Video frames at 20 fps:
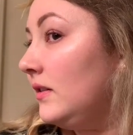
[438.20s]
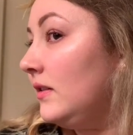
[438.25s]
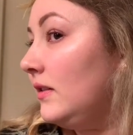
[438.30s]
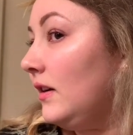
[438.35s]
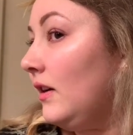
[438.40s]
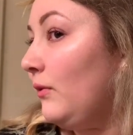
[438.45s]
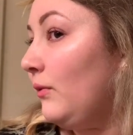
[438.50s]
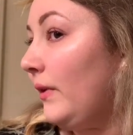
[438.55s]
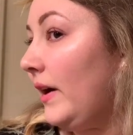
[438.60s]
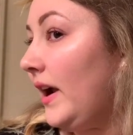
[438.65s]

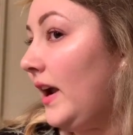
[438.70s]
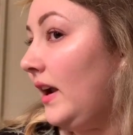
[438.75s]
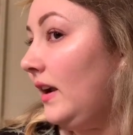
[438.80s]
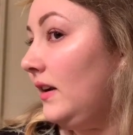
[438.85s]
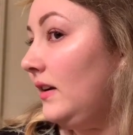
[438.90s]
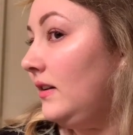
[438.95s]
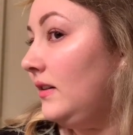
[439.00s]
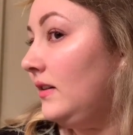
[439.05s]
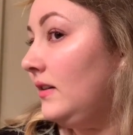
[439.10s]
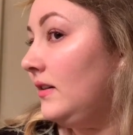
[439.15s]
Okay,
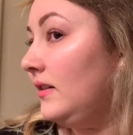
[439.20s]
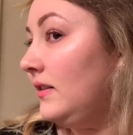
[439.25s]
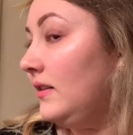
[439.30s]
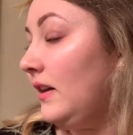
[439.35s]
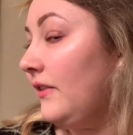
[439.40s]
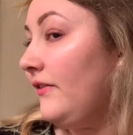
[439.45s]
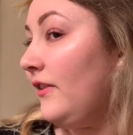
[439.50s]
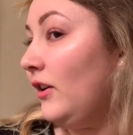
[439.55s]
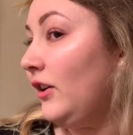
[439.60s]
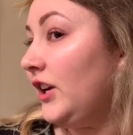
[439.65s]

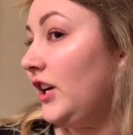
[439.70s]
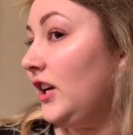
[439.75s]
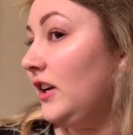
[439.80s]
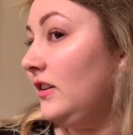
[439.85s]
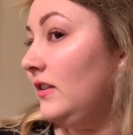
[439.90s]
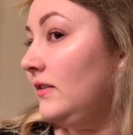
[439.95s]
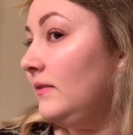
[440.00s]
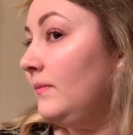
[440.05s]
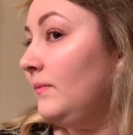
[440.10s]
that felt good.